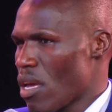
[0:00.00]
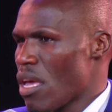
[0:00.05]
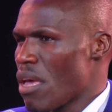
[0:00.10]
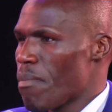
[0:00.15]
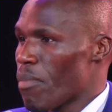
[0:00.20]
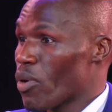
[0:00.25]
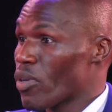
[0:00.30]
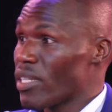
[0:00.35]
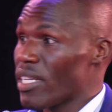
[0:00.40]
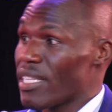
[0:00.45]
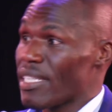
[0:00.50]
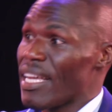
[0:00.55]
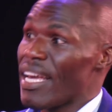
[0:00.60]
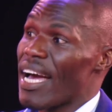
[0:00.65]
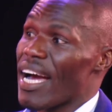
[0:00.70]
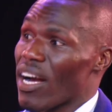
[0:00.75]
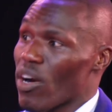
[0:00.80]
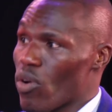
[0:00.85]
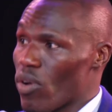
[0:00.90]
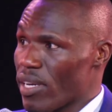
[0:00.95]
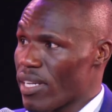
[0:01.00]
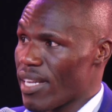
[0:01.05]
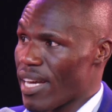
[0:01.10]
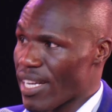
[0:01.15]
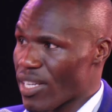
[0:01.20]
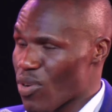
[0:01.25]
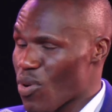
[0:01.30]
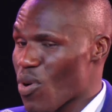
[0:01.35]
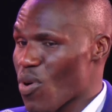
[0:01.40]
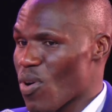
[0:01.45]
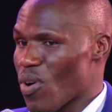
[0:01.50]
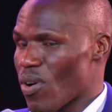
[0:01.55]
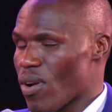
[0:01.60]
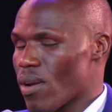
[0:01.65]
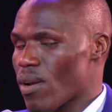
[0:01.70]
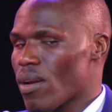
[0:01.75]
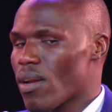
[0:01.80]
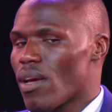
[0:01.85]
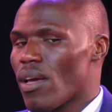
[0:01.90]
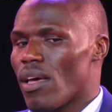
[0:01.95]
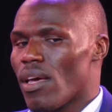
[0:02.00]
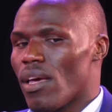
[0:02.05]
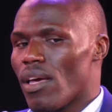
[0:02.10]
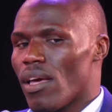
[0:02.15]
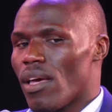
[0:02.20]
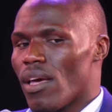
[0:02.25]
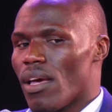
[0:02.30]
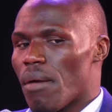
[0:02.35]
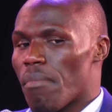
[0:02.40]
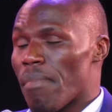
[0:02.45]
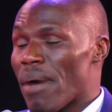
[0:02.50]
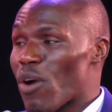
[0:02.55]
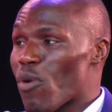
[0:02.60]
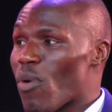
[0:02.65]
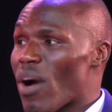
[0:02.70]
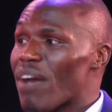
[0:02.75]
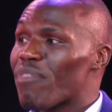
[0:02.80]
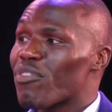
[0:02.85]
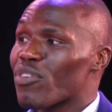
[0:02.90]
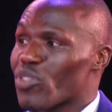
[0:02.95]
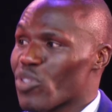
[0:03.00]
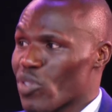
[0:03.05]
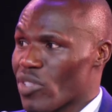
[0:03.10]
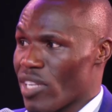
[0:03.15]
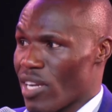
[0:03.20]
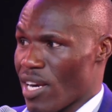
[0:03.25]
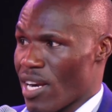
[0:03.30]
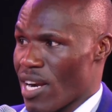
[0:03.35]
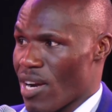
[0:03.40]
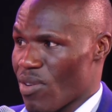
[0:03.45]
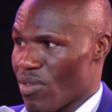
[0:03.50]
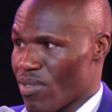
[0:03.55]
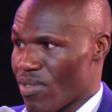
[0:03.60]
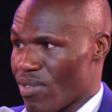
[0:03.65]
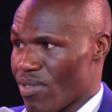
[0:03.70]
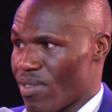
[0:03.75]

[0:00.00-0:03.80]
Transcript: Because the day I got that hall, my wife was not around.